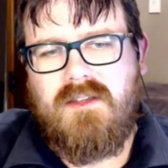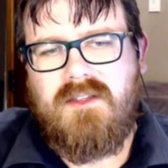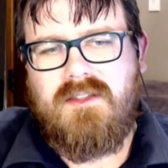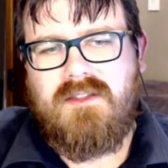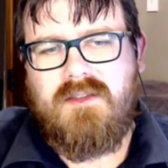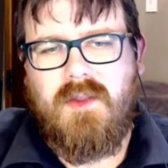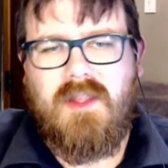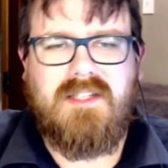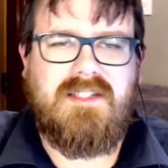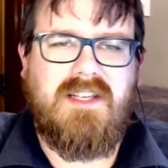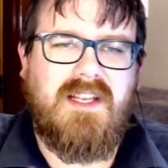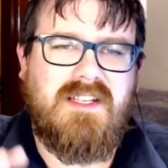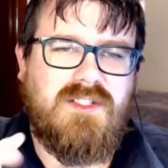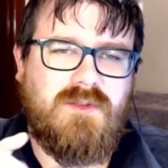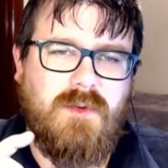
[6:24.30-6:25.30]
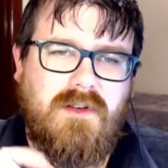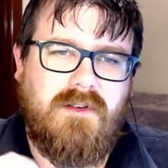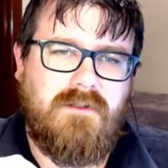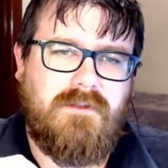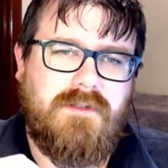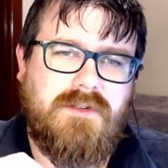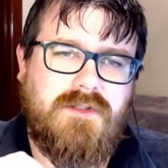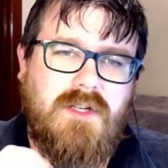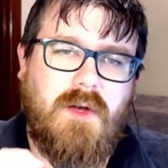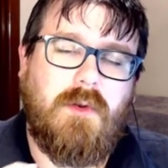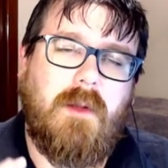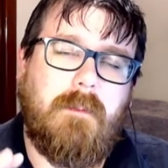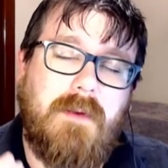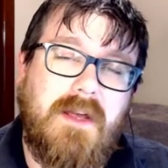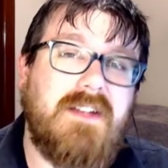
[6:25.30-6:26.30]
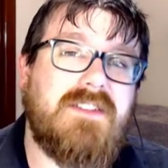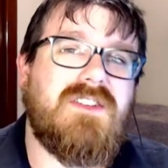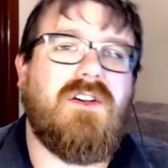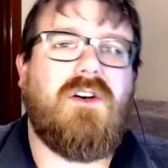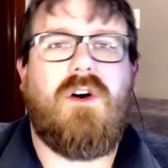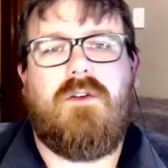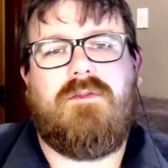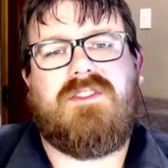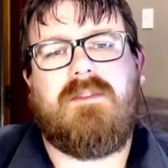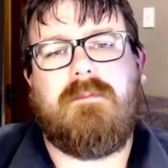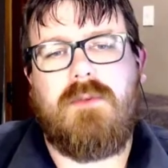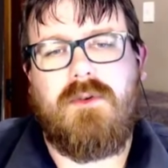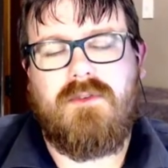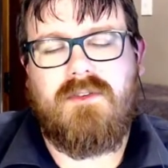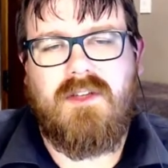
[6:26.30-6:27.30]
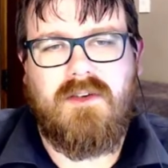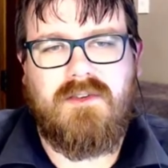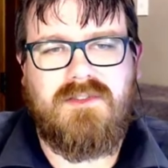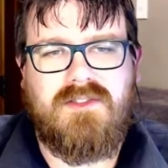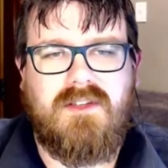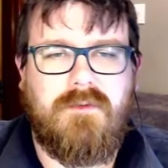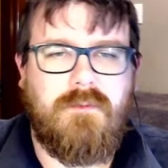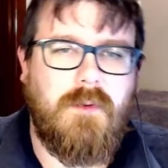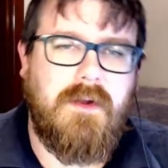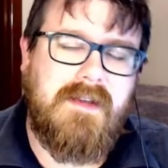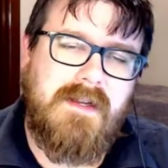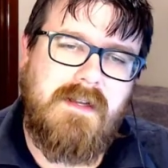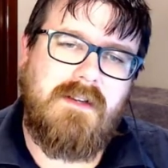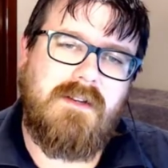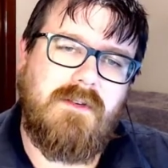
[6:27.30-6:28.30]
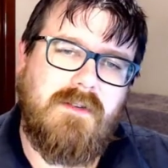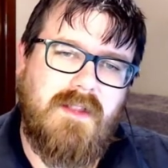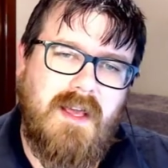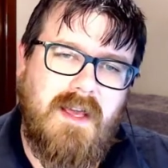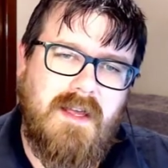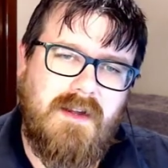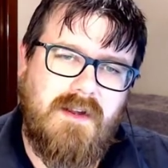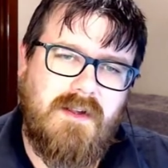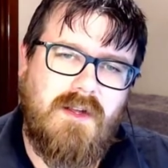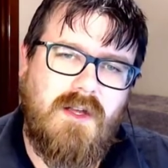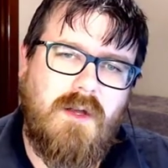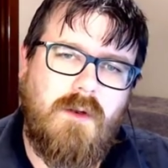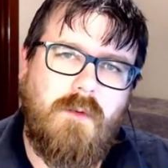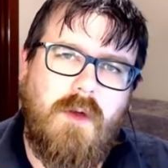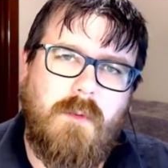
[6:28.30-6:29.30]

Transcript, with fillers: So in this case, we've shown a picture of some burnt toast. If we didn't do that, we